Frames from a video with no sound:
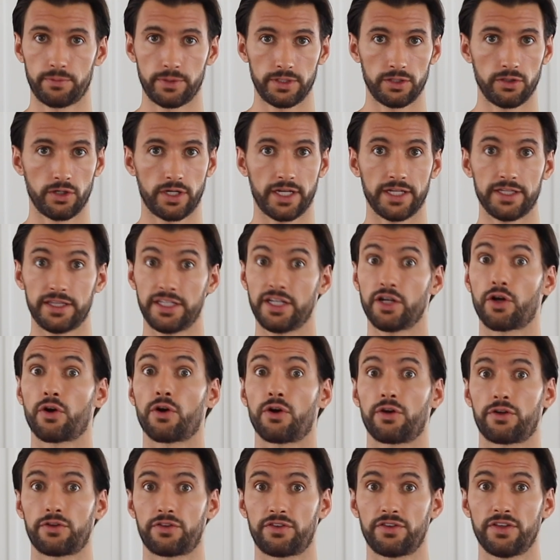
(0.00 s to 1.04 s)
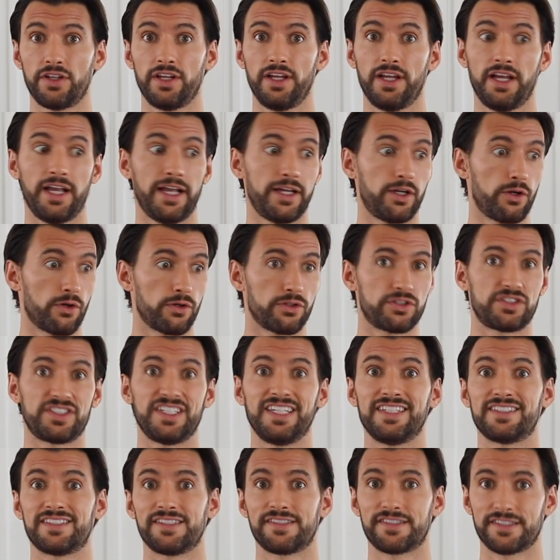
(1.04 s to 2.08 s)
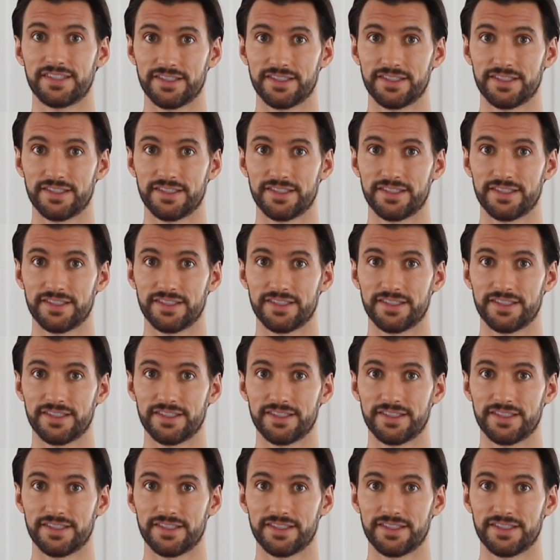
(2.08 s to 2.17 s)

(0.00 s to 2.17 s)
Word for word: we look at the earth and her seasons